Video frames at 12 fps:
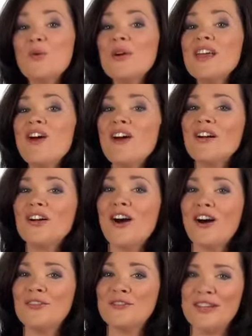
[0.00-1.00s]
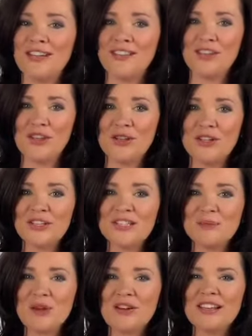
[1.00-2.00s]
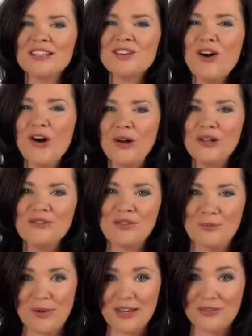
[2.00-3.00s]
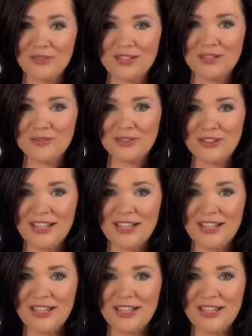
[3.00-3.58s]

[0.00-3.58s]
we are confident that you'll experience all of the benefits of